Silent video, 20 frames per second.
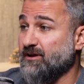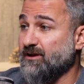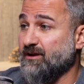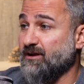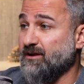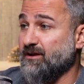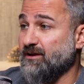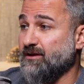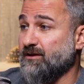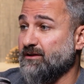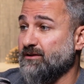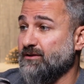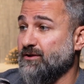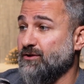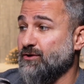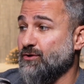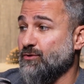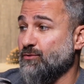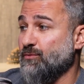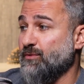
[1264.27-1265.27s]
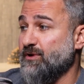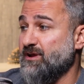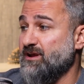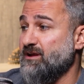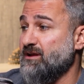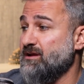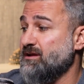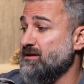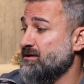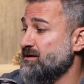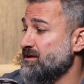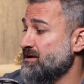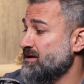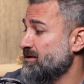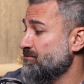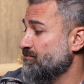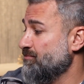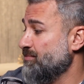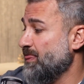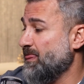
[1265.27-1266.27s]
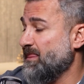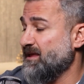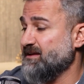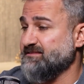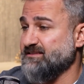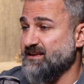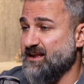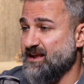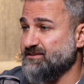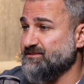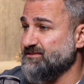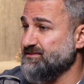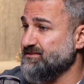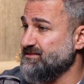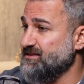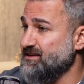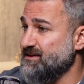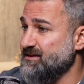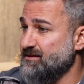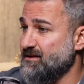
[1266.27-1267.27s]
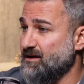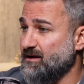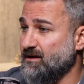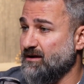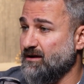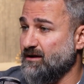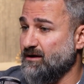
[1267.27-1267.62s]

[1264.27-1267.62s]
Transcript: And, we, as an agency,